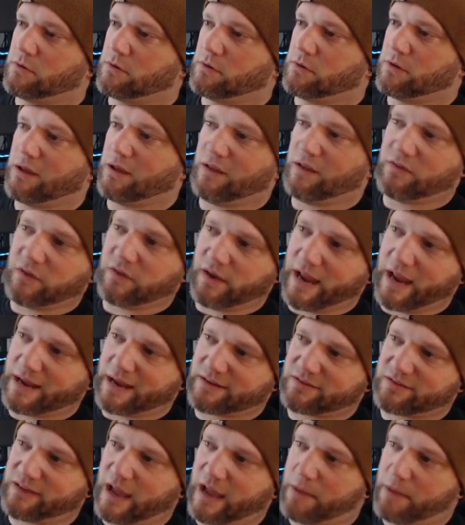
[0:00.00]
Is the next
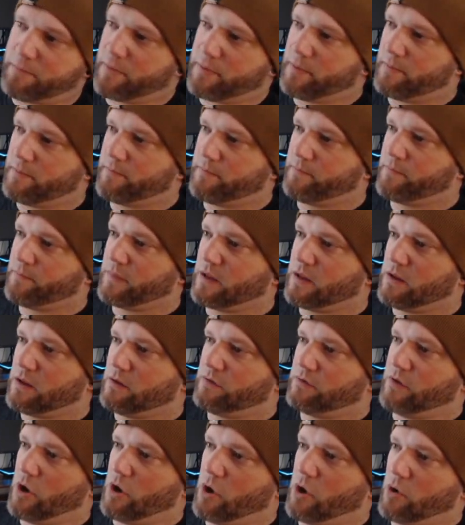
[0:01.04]
step.
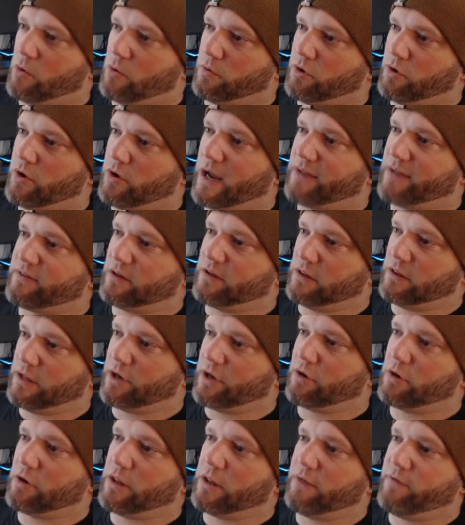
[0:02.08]
So you guys can
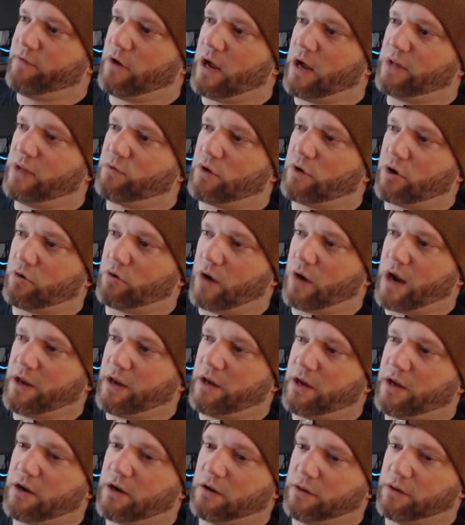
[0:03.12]
literally, if you guys want to grind in
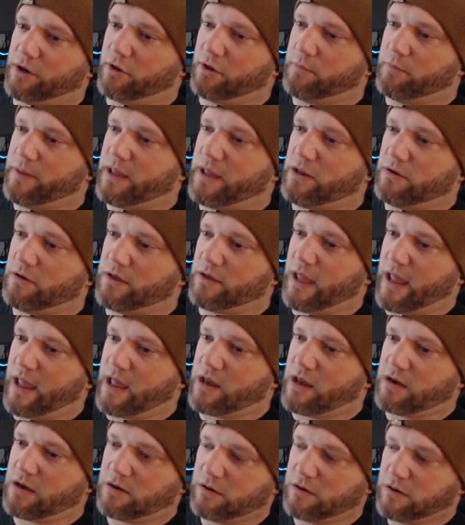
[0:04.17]
here a little bit, you can.
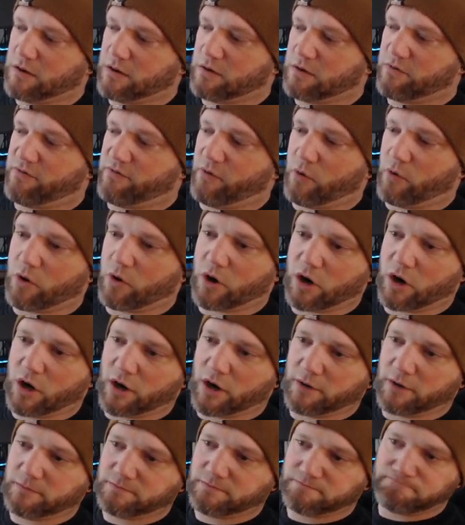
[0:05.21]
For
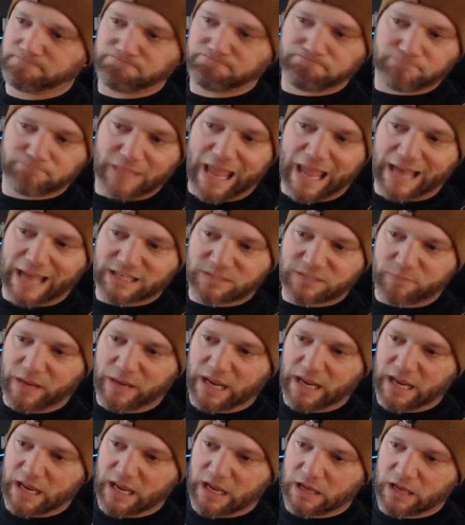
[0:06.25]

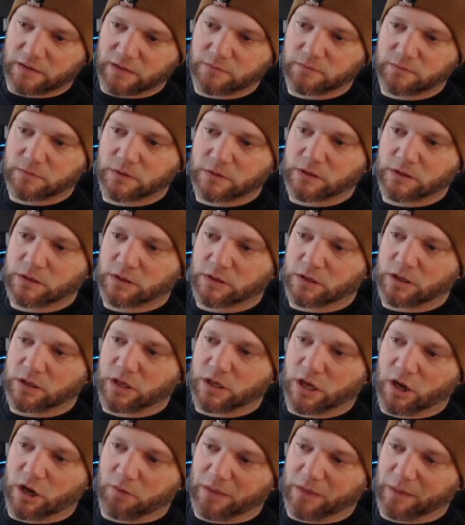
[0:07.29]
XP, you
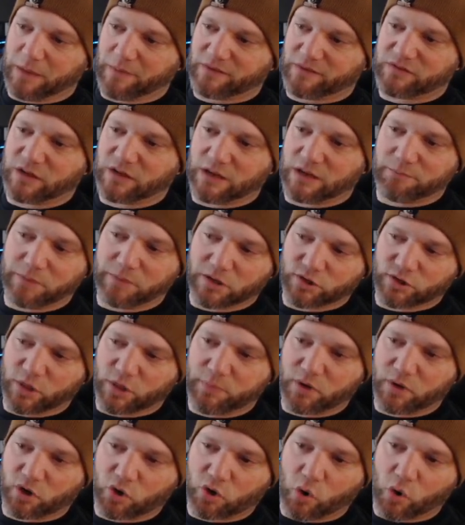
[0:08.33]
know, maybe build up
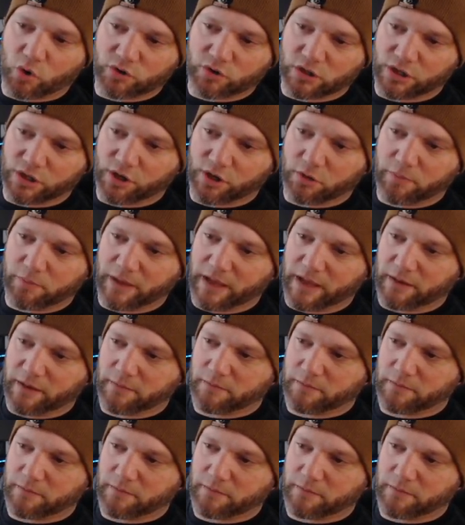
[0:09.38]
your gold a little bit.